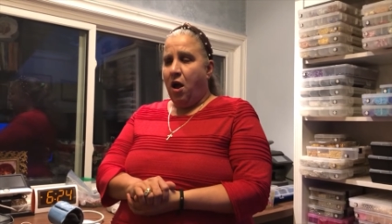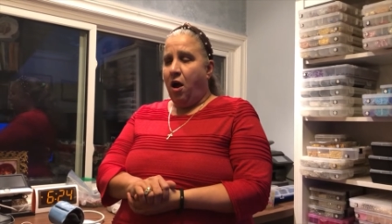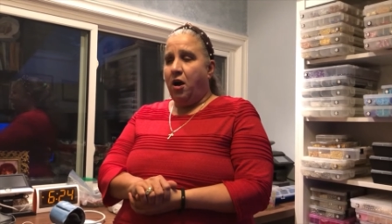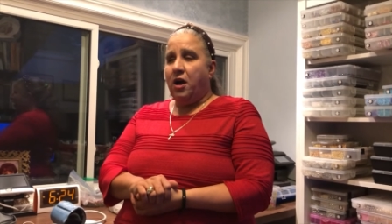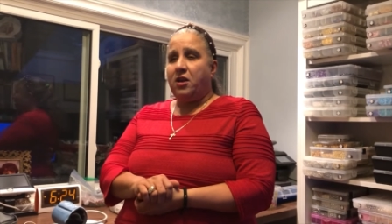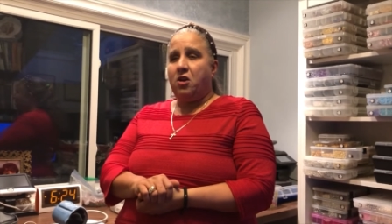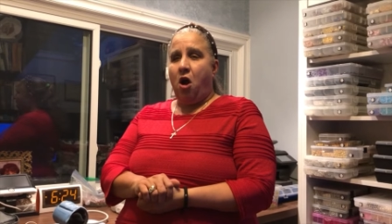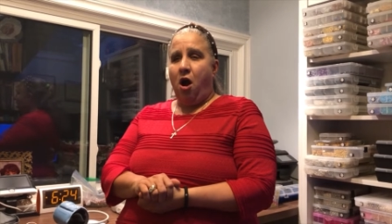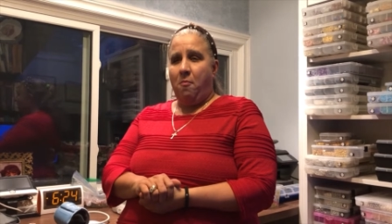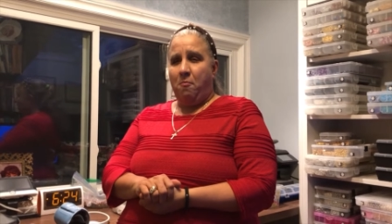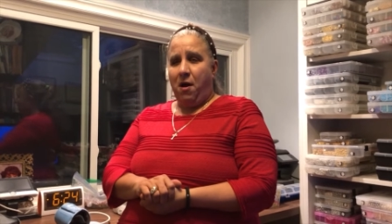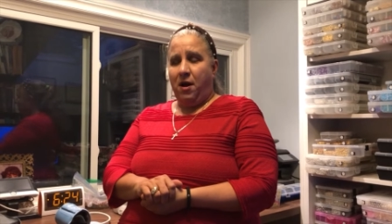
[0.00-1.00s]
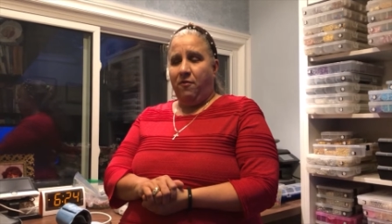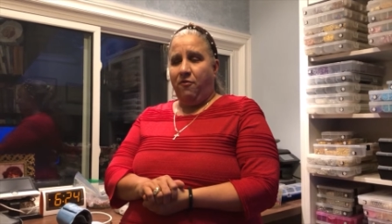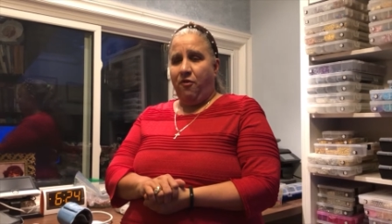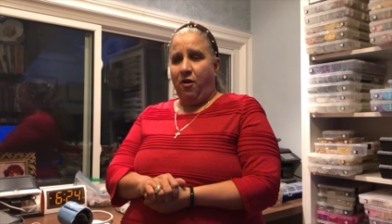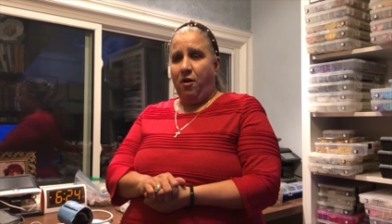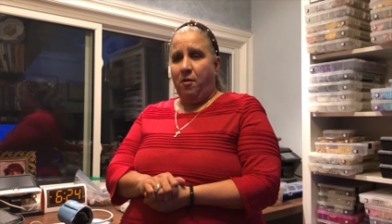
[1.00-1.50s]
I got mine
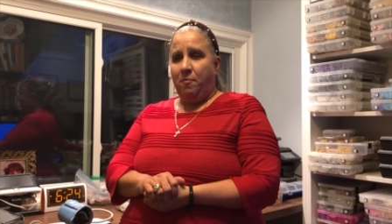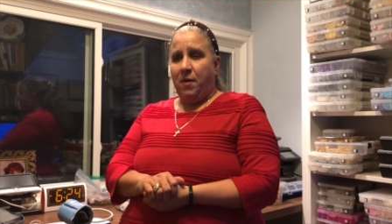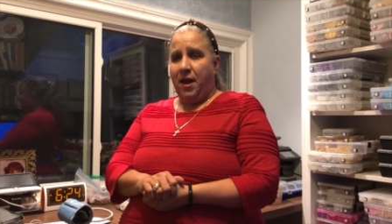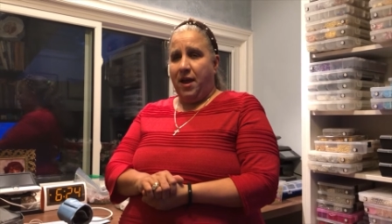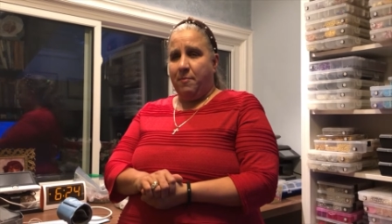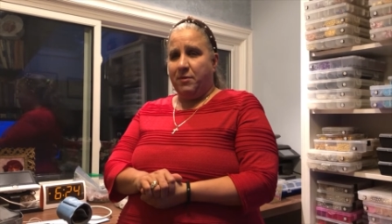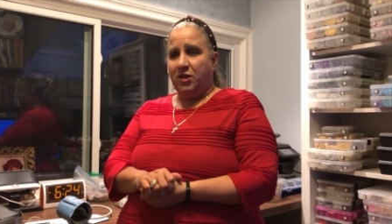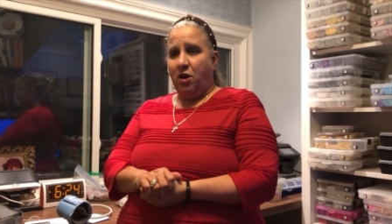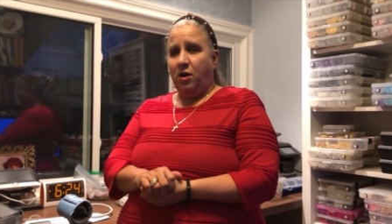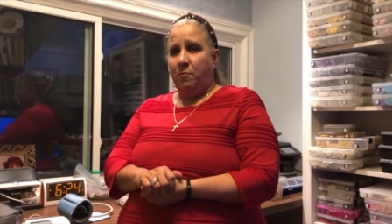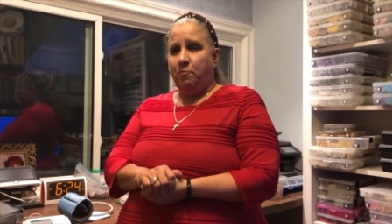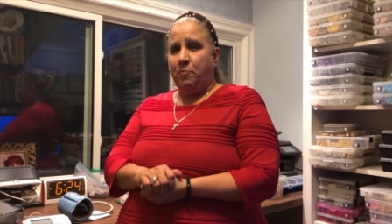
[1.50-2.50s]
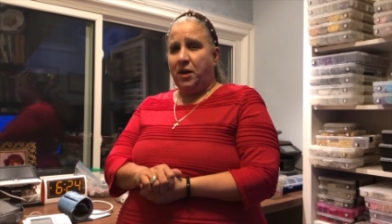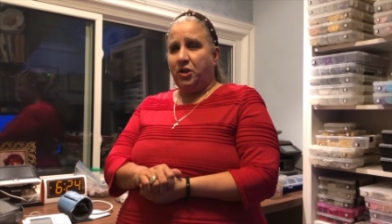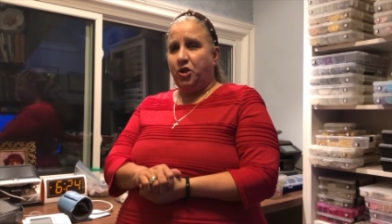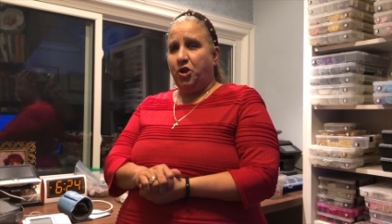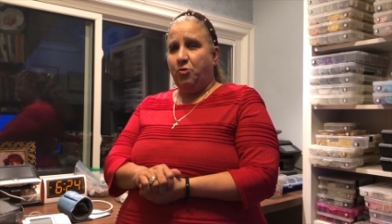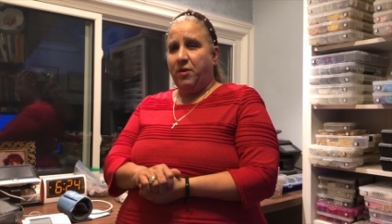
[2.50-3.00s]
from Amazon,
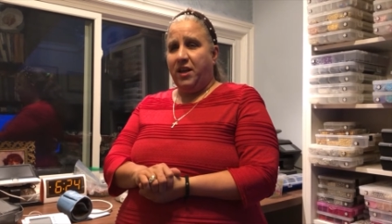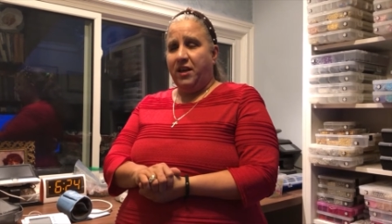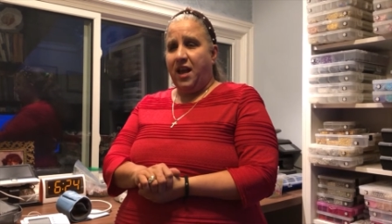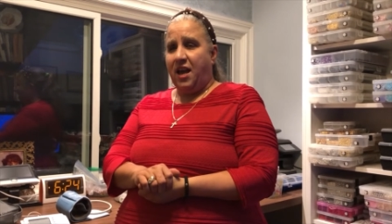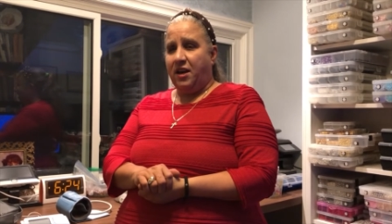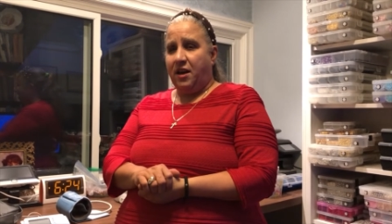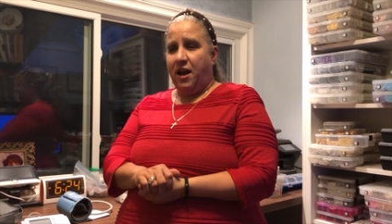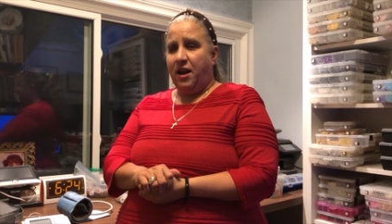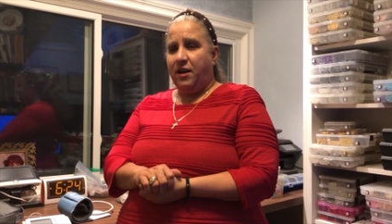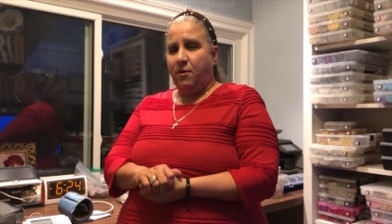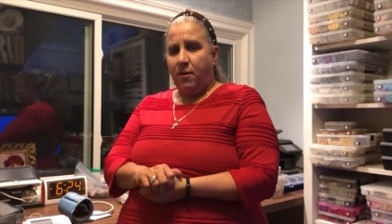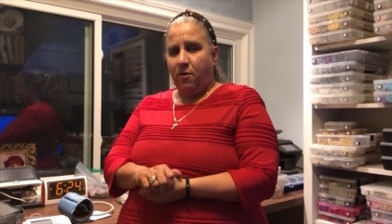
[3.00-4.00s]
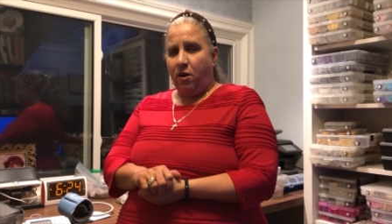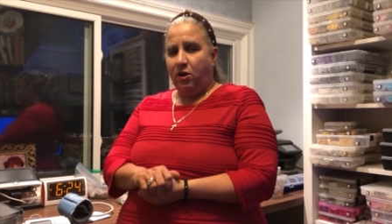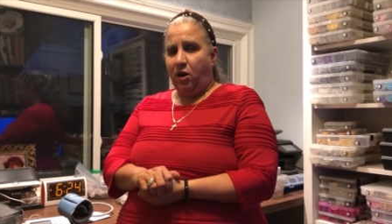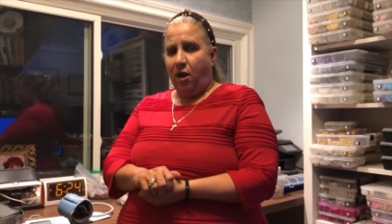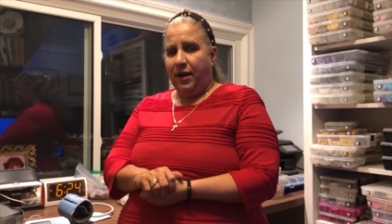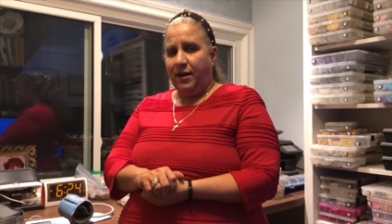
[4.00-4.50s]
but you can get it anywhere
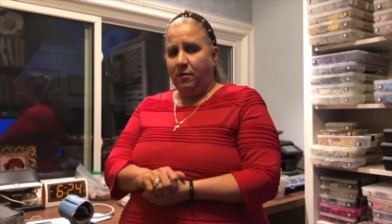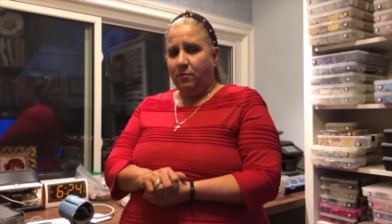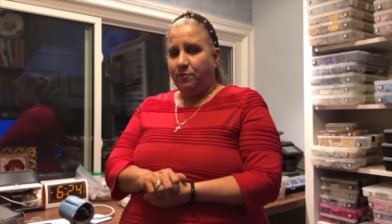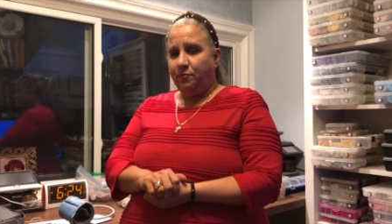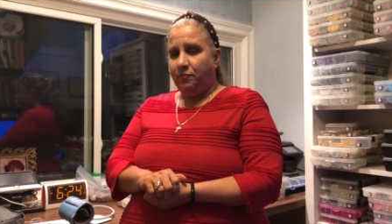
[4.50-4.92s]
online.